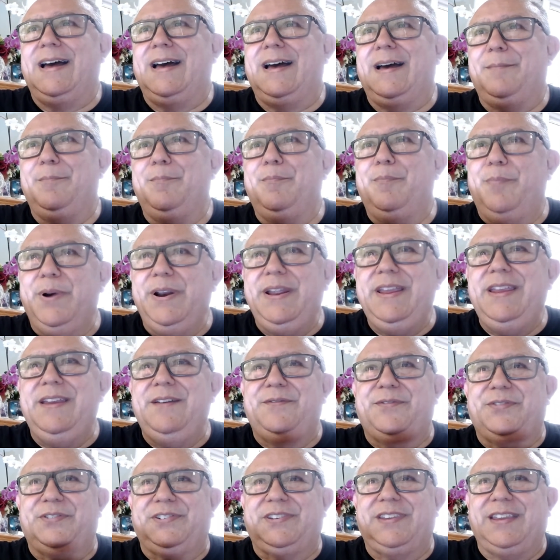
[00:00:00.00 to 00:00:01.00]

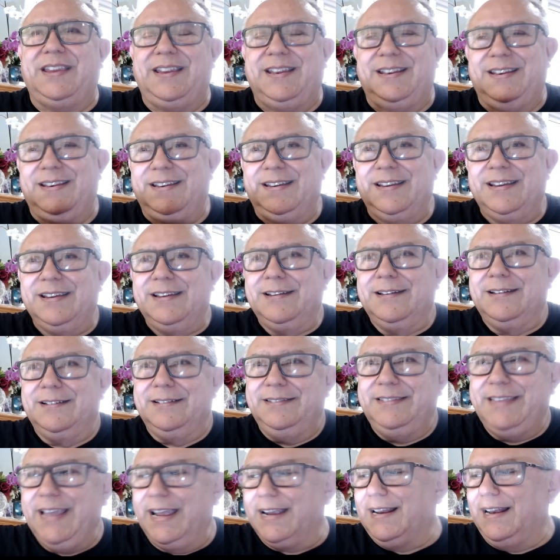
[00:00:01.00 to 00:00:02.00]
briefs and
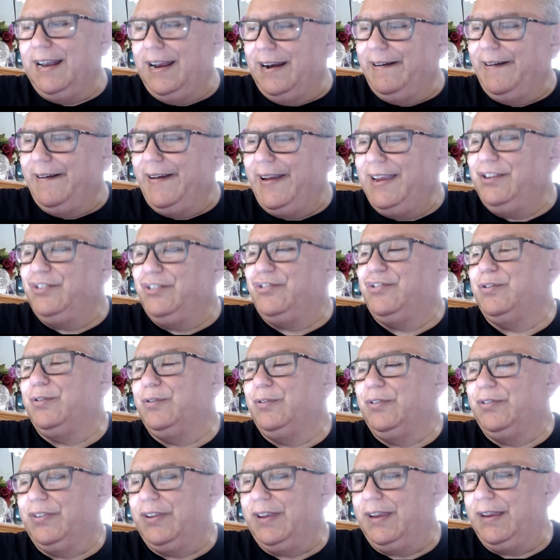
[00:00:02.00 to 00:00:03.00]

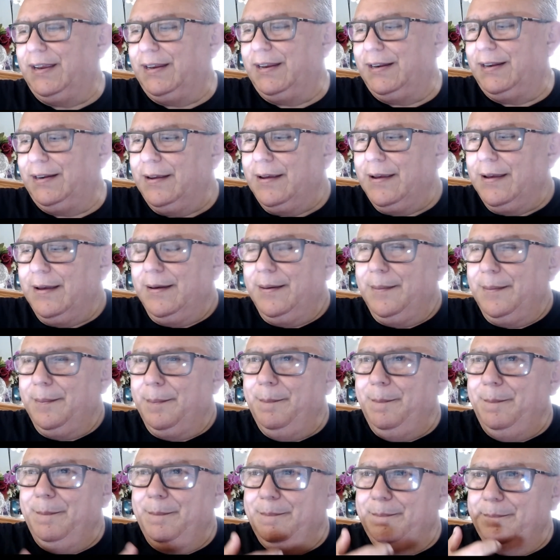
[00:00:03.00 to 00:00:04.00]
declarations and
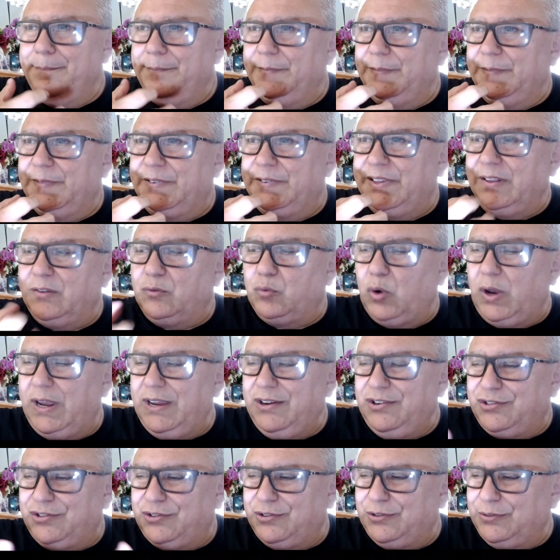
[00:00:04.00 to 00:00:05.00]

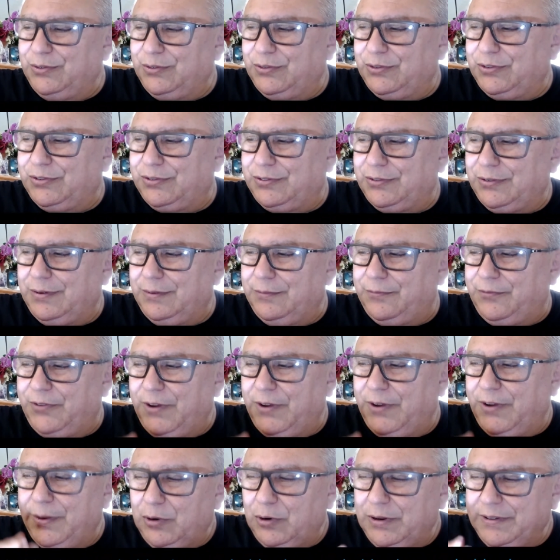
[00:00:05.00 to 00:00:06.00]
situations,
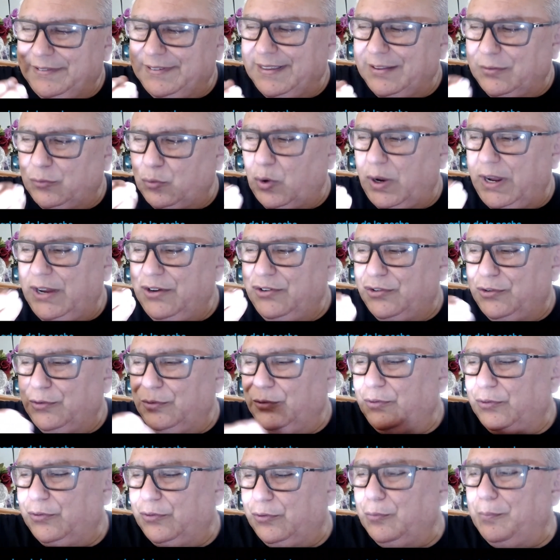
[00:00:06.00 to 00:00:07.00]
family
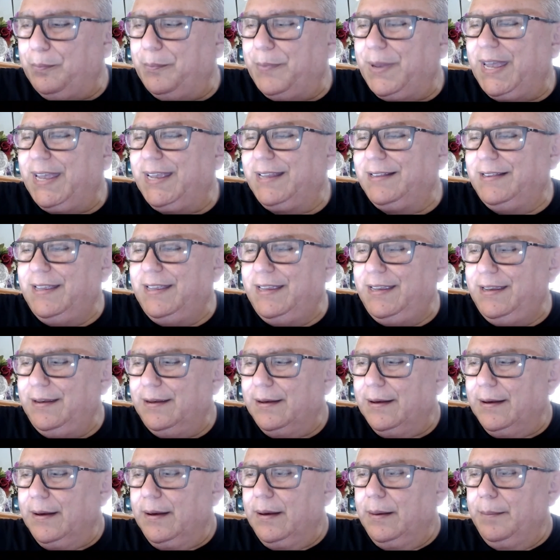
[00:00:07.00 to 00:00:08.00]
situations to make the
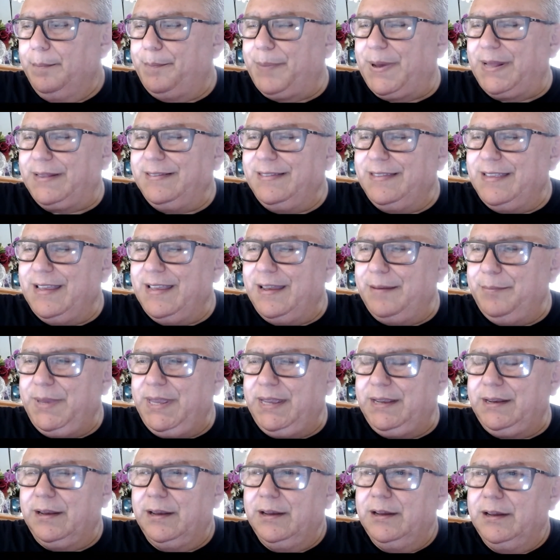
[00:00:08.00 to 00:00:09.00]
pandemic
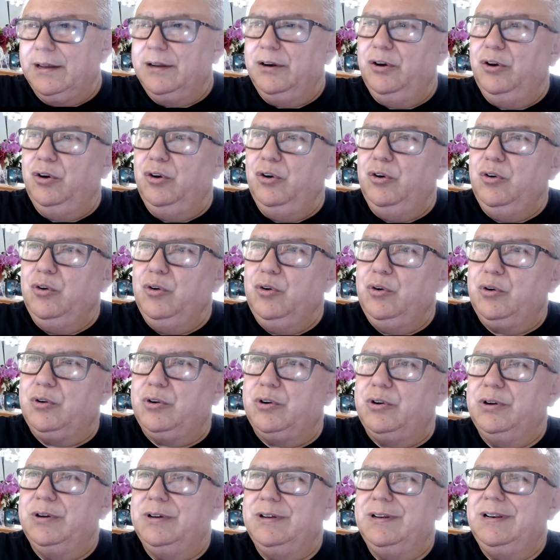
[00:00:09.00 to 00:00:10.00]
look
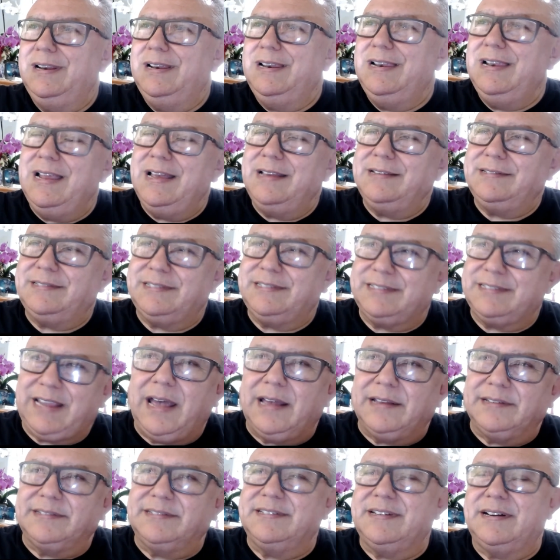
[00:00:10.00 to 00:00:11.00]
less
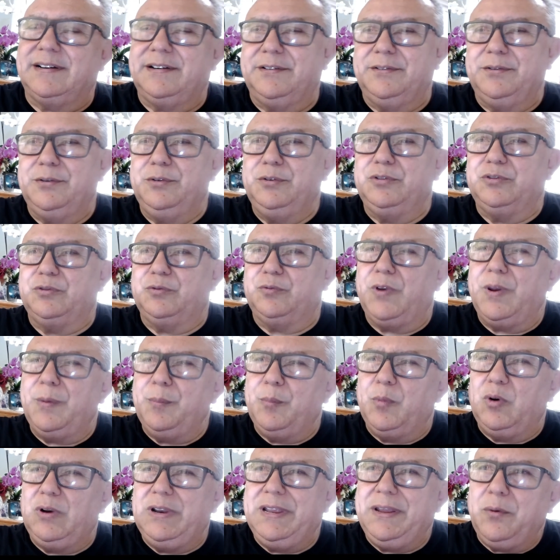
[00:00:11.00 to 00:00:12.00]
hazardous,
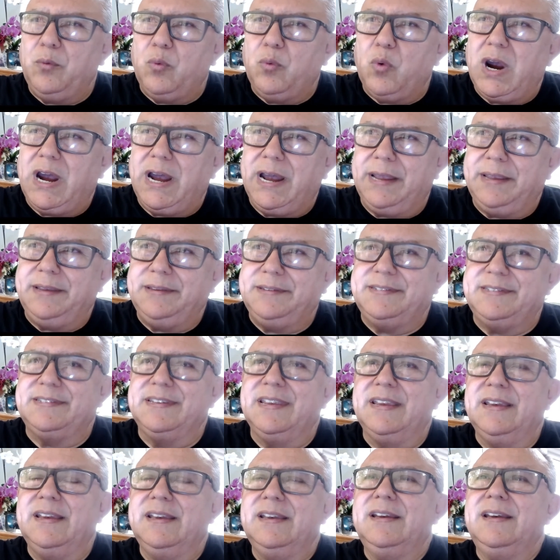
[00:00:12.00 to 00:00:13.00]
family-wise,
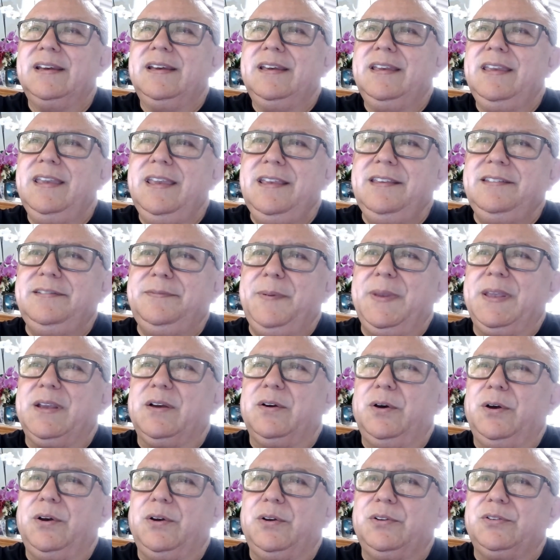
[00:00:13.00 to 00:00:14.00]
is
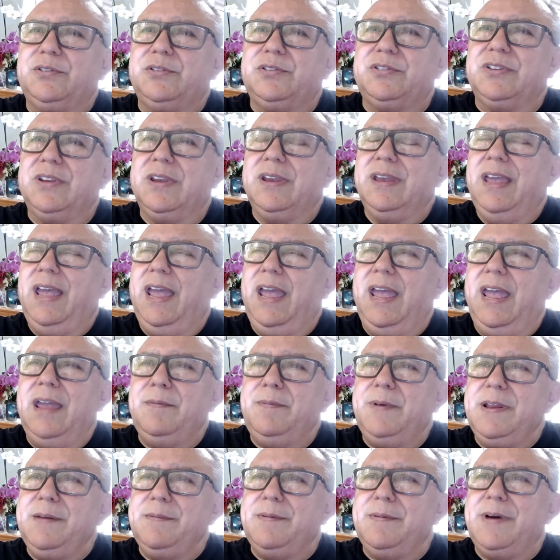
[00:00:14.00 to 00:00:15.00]
because
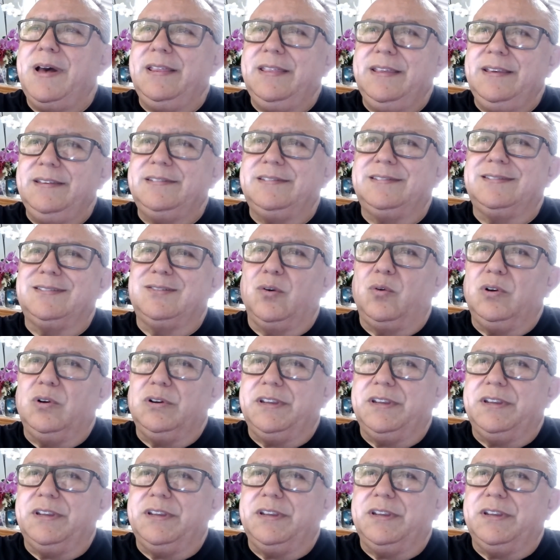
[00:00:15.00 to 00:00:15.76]
everybody is talking